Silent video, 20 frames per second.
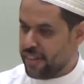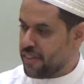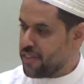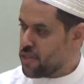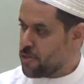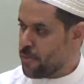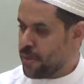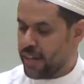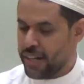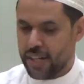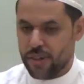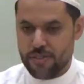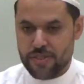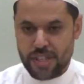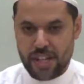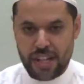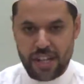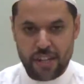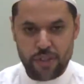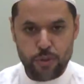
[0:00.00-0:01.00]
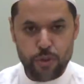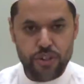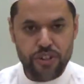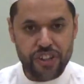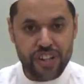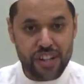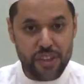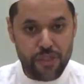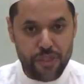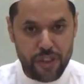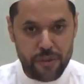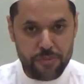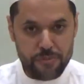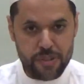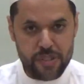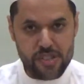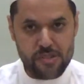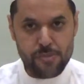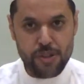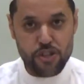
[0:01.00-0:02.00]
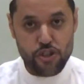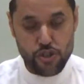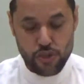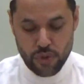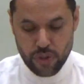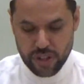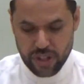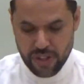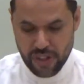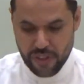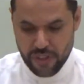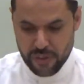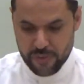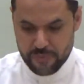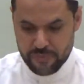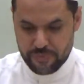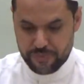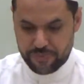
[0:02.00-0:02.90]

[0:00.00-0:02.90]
subhanahu wa ta'ala who created them is much stronger than them?